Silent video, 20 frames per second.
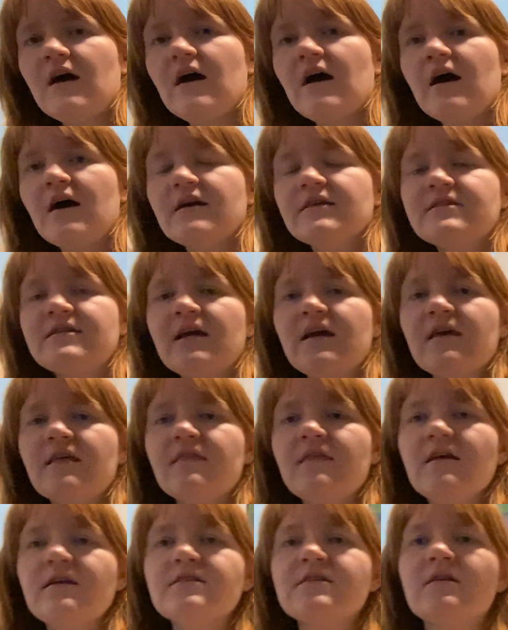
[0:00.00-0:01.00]
I take
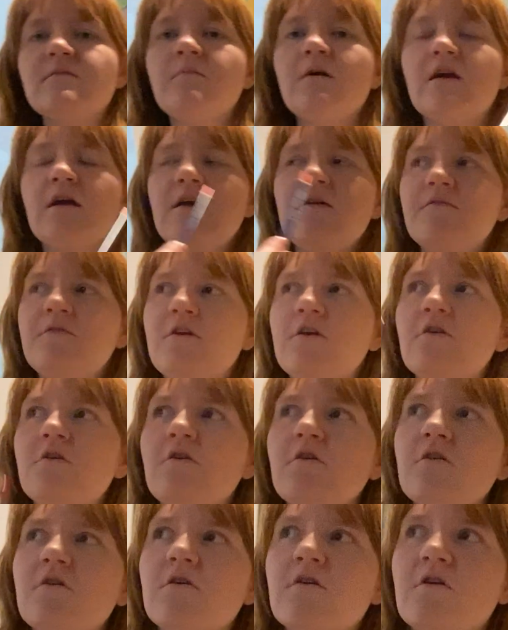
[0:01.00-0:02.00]
things from my, if
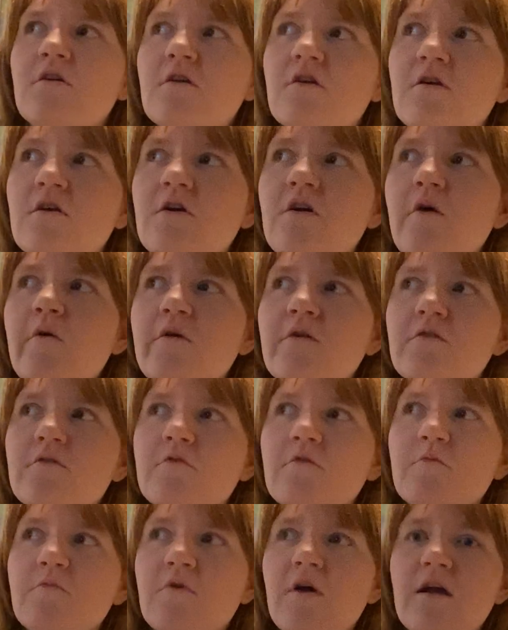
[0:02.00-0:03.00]
you're going
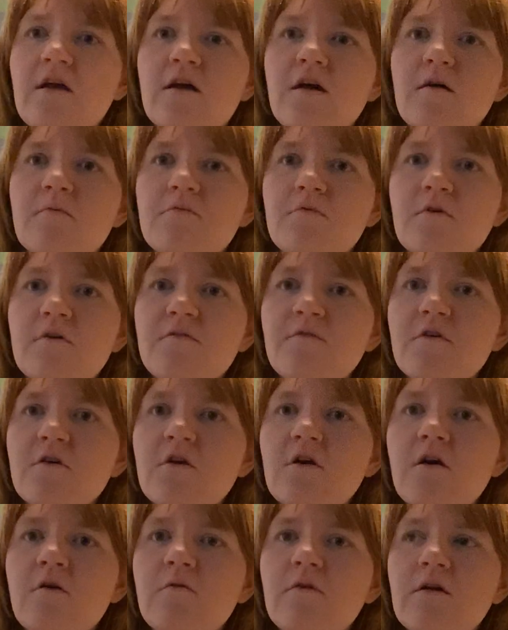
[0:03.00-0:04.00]
through a breakup, or if you're
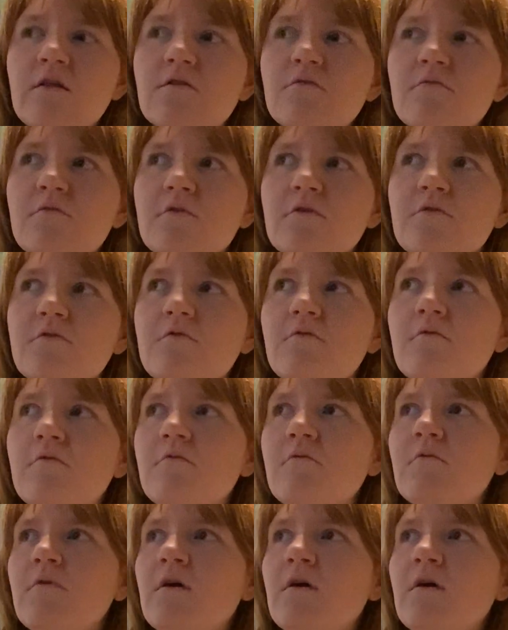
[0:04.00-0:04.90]
going through